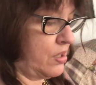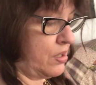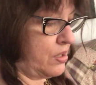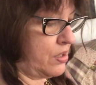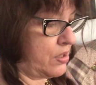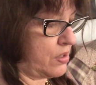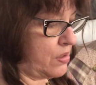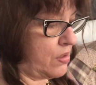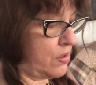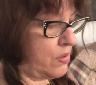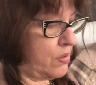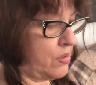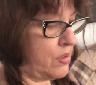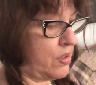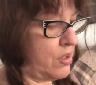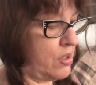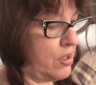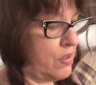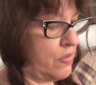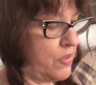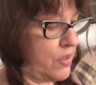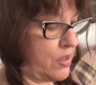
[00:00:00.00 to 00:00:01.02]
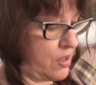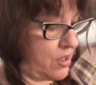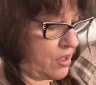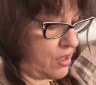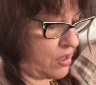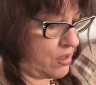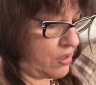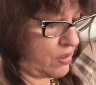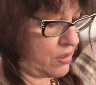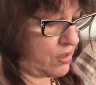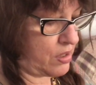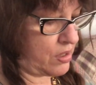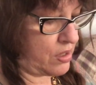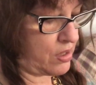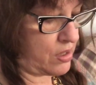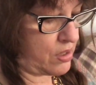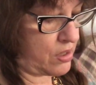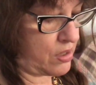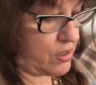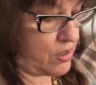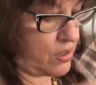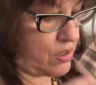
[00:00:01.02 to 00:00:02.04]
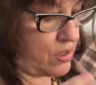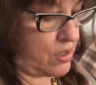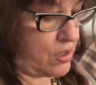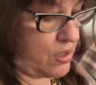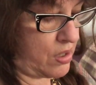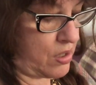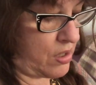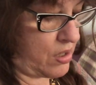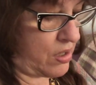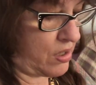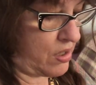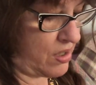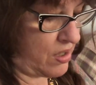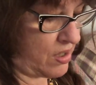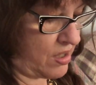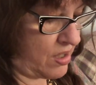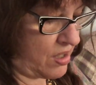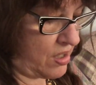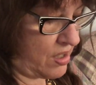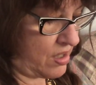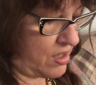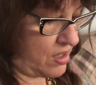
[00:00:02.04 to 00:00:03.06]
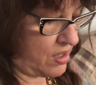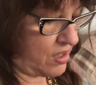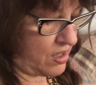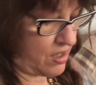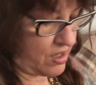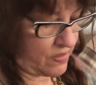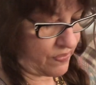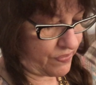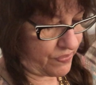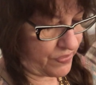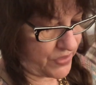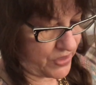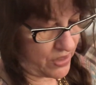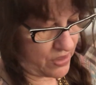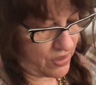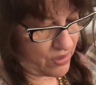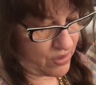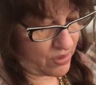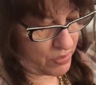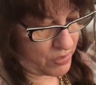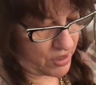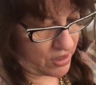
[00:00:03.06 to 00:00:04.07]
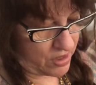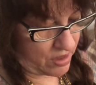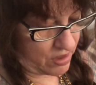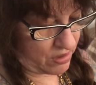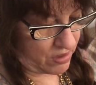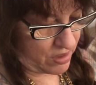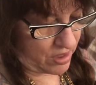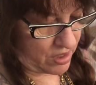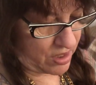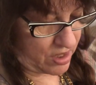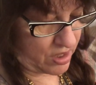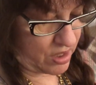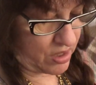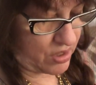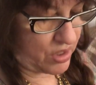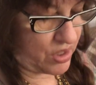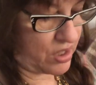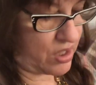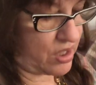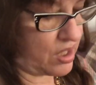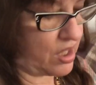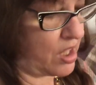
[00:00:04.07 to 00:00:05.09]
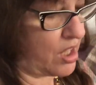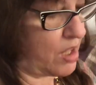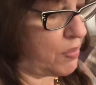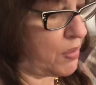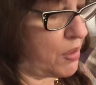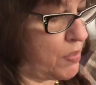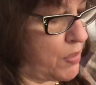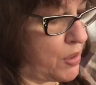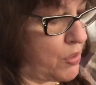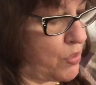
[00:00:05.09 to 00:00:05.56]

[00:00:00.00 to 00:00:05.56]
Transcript: So everything else is just, I'm hungry and nauseous. Yeah, I'm at my